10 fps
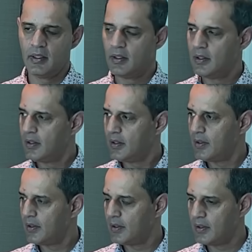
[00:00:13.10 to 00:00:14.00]

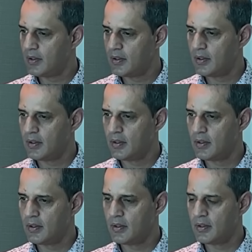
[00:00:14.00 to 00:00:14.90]

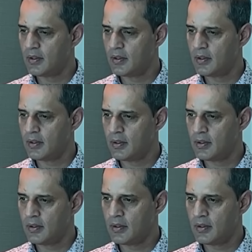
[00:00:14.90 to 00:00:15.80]

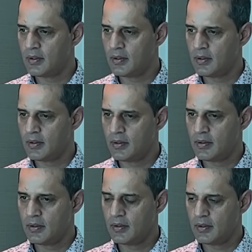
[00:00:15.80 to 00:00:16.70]

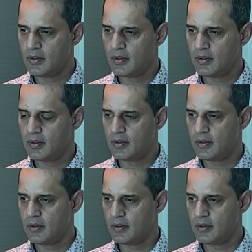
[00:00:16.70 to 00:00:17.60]

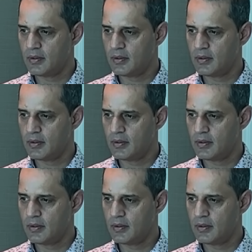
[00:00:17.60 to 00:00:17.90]
(not speaking)